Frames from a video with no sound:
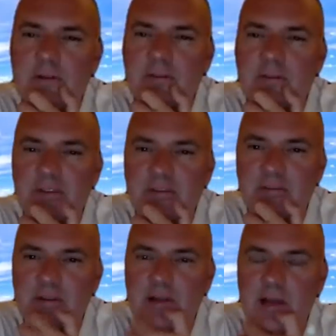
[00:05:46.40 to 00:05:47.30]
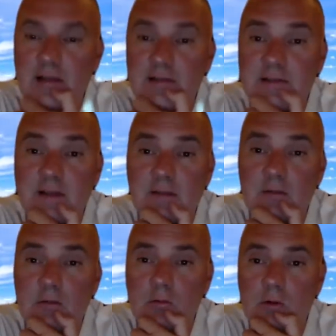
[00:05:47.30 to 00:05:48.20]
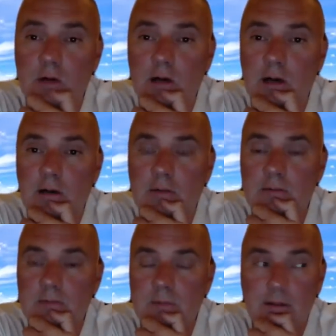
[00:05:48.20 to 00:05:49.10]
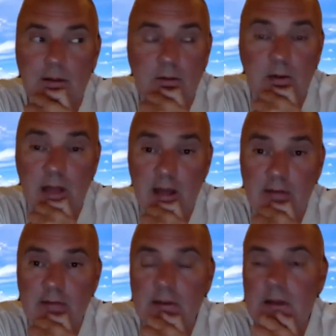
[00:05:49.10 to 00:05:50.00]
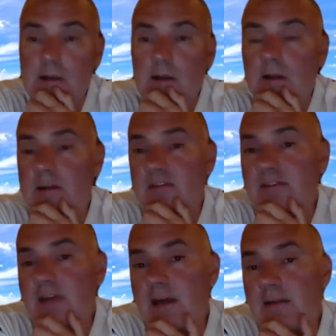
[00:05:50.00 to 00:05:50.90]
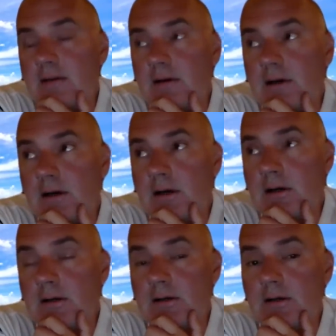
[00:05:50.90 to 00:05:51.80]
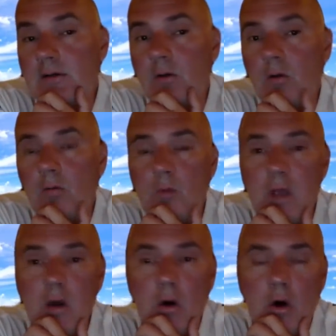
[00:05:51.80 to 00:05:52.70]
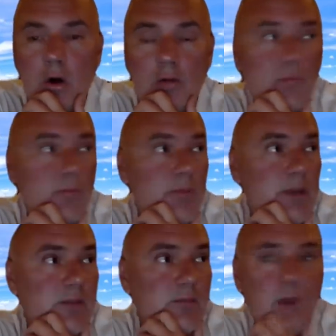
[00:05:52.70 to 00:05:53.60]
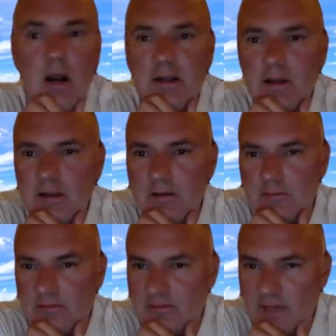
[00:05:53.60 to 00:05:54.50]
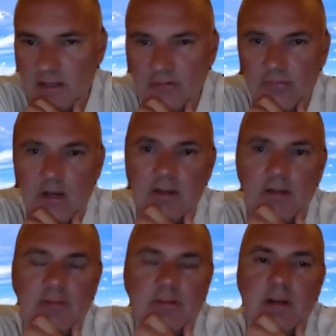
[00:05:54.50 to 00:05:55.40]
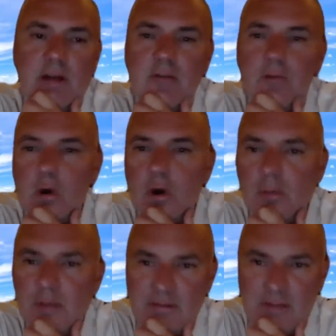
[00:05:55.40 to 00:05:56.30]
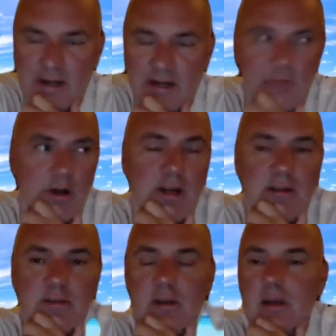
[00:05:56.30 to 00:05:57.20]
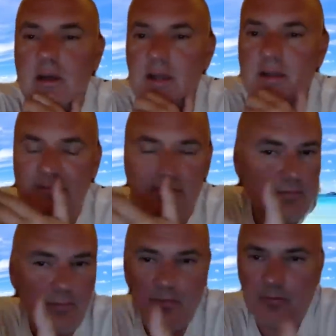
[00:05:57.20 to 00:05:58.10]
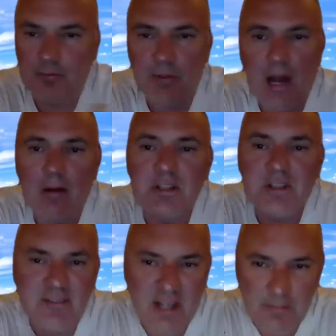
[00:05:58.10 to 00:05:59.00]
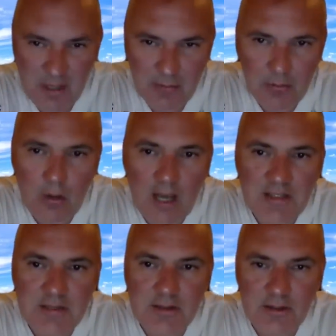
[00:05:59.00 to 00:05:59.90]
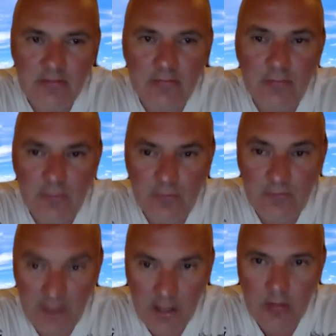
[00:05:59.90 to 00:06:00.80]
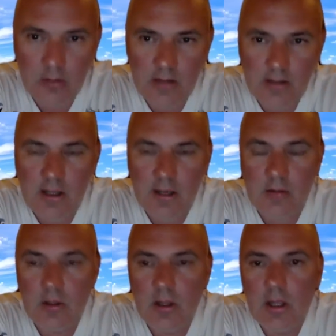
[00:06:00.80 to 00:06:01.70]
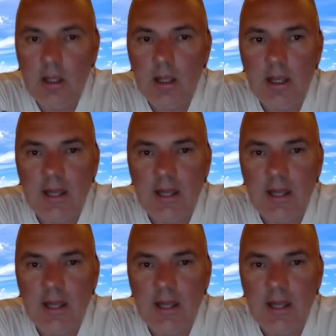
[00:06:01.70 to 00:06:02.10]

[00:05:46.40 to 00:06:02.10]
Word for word: piece of technology that you uh, created, is that uh, we all been marketing sales funnels online. We all been there, right? And probably just like people watching this video right now, and the